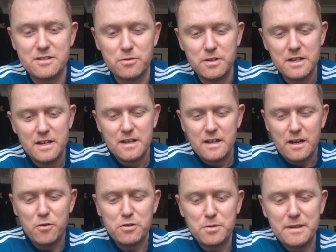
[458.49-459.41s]
So
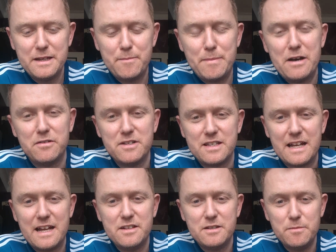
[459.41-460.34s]
ultimately a balanced
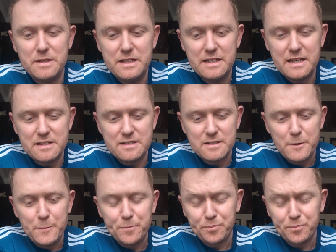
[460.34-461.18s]
diet to me is